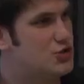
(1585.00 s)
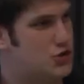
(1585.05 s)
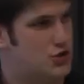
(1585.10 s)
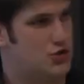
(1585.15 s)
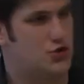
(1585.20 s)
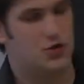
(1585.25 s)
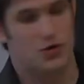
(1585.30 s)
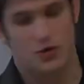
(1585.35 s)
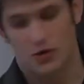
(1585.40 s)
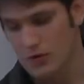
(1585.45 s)

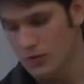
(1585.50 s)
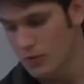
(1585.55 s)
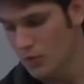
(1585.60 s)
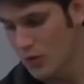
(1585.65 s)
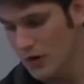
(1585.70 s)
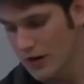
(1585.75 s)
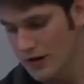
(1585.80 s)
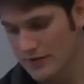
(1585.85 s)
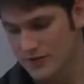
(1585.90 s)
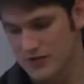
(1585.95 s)
secure?
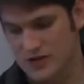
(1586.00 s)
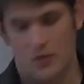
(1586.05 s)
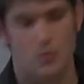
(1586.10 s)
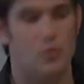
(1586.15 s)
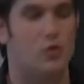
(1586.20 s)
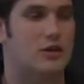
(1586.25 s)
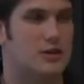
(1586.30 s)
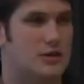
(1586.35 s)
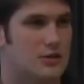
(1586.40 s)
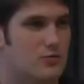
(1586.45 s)
What if
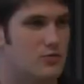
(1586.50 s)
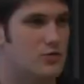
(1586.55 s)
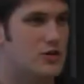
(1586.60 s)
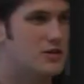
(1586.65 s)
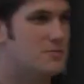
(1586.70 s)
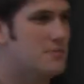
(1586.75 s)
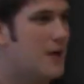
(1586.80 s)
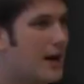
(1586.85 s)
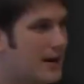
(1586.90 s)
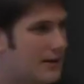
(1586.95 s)
someone can
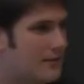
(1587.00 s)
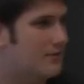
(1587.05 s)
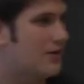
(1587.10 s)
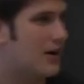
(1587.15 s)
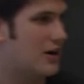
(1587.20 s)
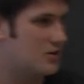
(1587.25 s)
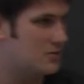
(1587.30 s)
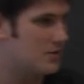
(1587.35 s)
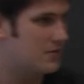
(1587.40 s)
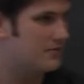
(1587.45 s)
read my
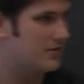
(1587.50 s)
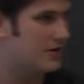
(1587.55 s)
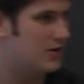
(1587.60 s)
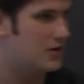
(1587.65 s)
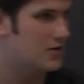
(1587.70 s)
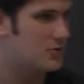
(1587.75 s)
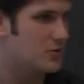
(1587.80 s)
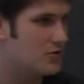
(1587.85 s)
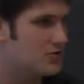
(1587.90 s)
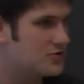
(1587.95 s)
environment
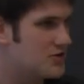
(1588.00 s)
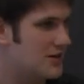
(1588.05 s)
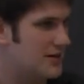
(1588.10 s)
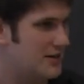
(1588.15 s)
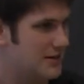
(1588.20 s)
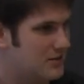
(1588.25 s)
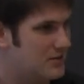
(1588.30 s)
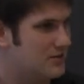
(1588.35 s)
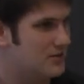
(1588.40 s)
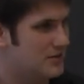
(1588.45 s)
variables?
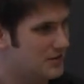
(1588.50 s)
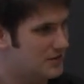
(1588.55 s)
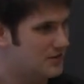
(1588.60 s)
Like, it